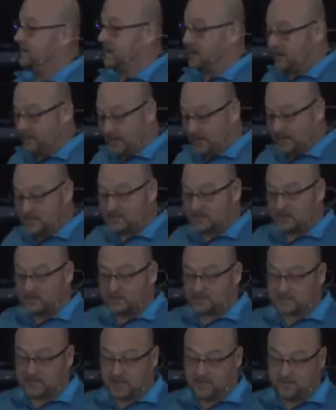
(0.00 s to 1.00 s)
All right, so
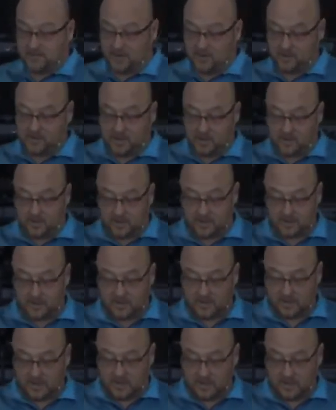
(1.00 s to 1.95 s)
let's keep on going.